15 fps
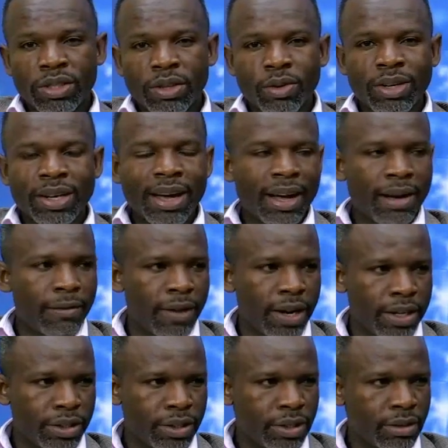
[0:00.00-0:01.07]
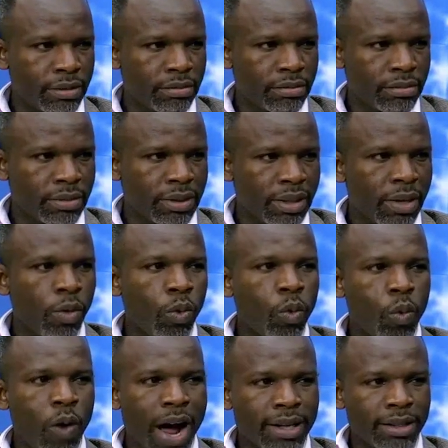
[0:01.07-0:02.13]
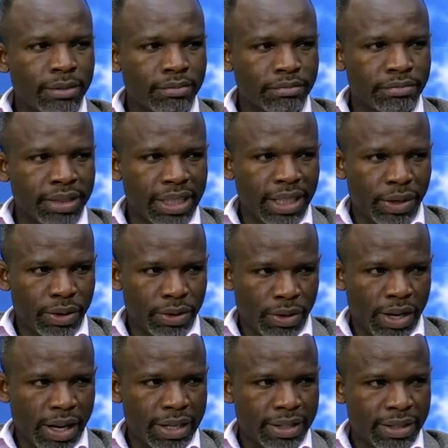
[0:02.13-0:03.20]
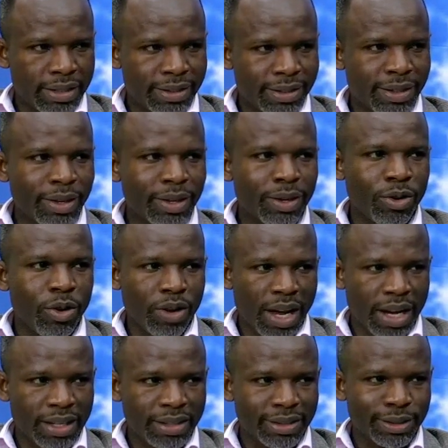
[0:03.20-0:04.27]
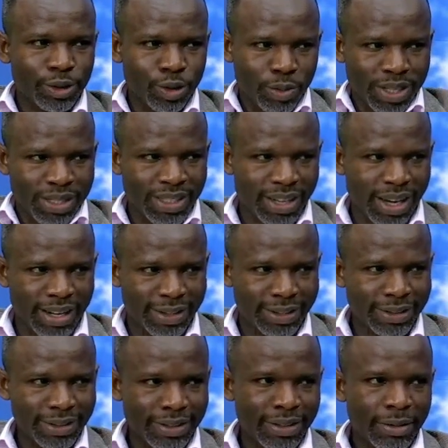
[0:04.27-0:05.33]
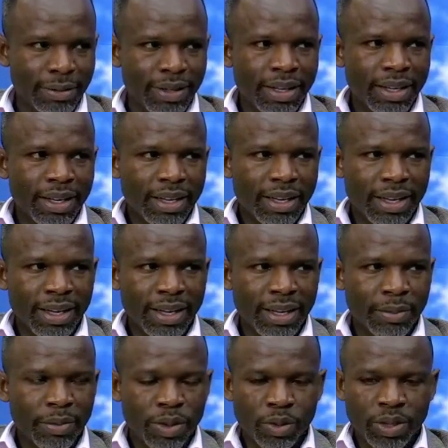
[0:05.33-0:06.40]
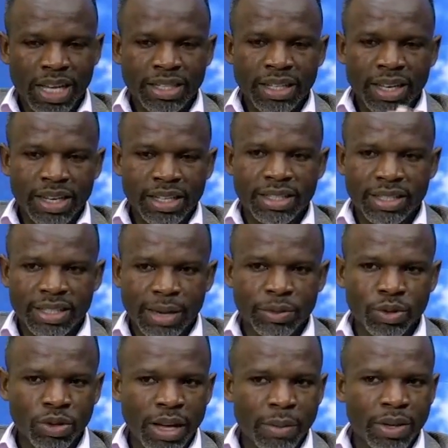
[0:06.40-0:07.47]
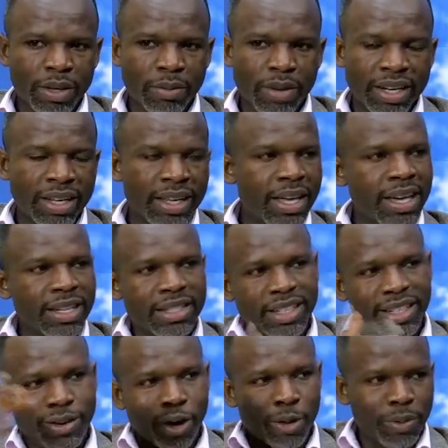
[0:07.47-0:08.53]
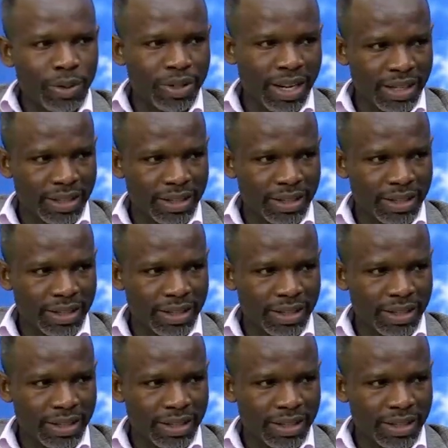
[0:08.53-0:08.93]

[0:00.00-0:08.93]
on average $1 billion locally, domestically. Because when I say illicit, I'm talking about money exiting our borders.